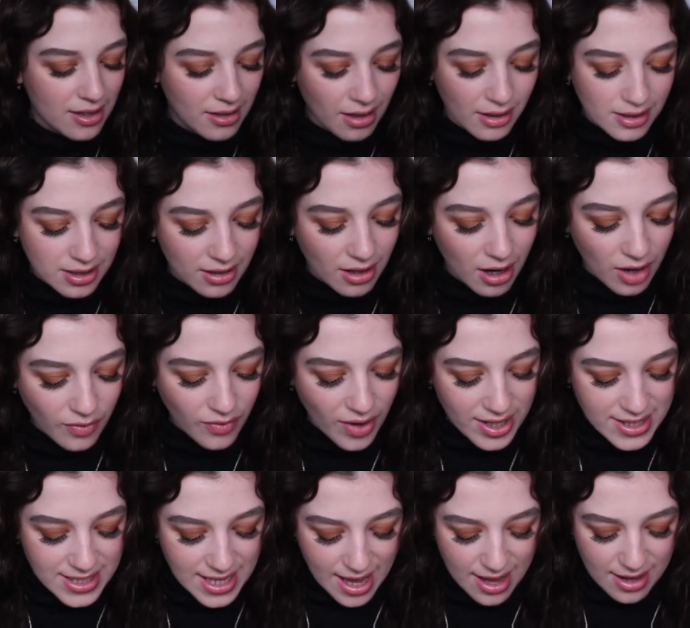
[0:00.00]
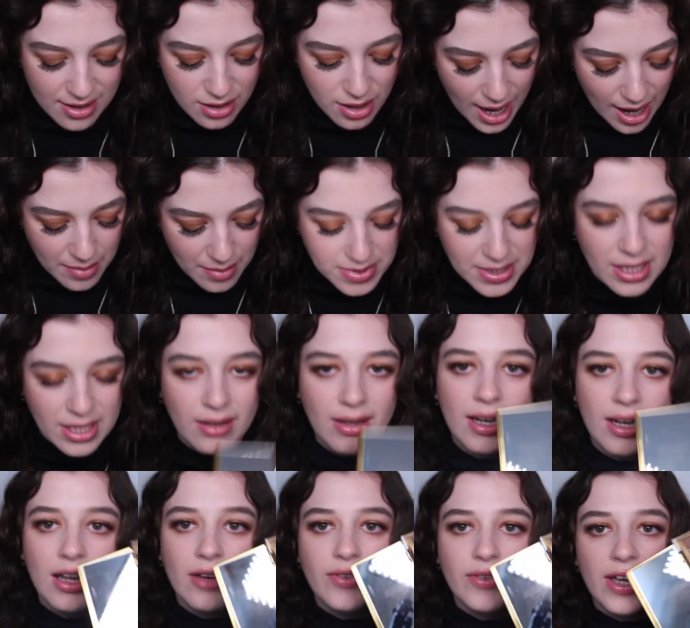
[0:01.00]
nine and a half out of ten
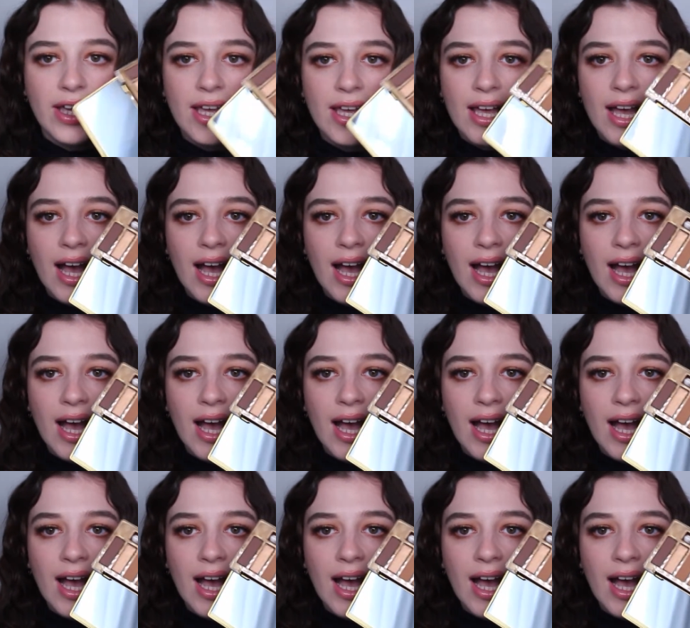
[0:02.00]
absolutely love it